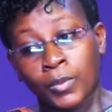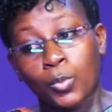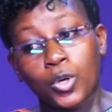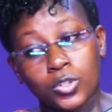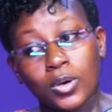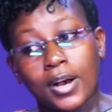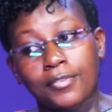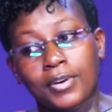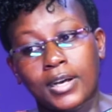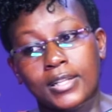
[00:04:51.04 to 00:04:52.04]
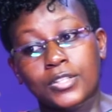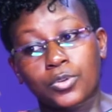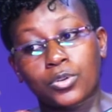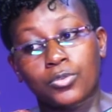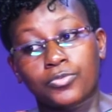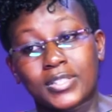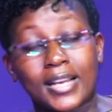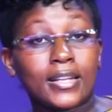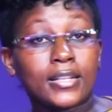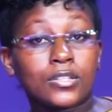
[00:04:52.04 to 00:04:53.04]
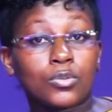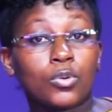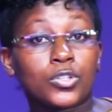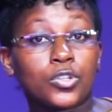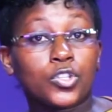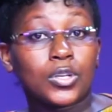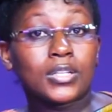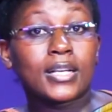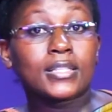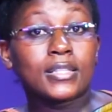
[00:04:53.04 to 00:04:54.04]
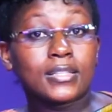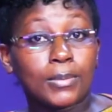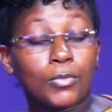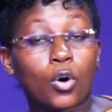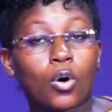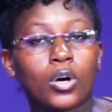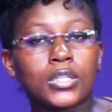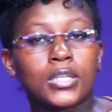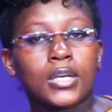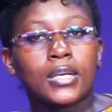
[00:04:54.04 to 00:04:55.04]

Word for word: We also have another story of Janet, who also joined us in the same cohort.